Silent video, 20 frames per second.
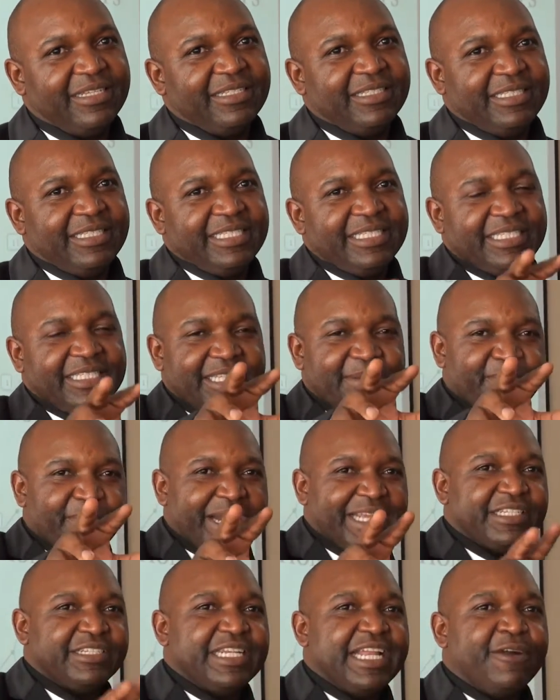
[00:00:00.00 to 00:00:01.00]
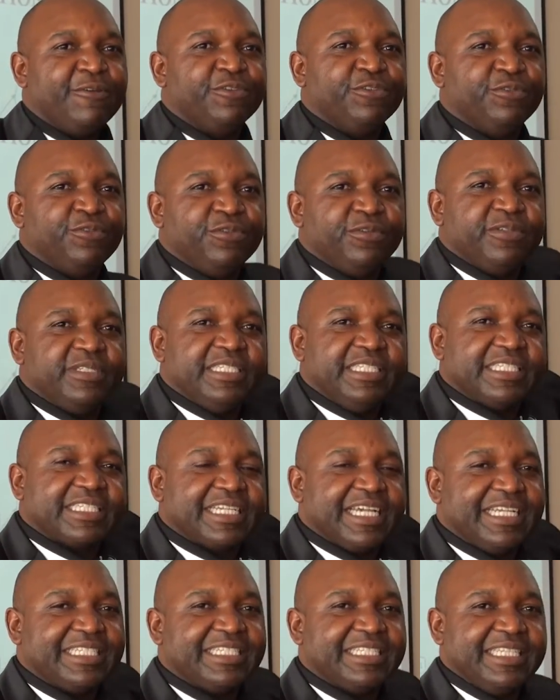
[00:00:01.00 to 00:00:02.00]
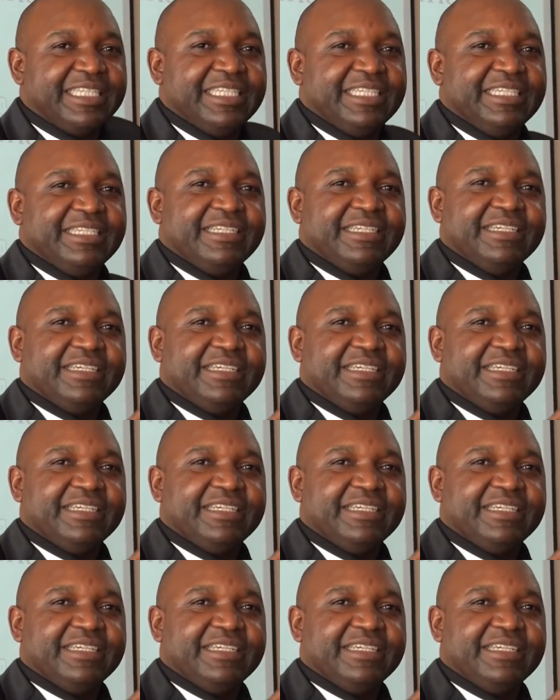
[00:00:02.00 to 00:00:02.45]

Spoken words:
This is the part now you discuss the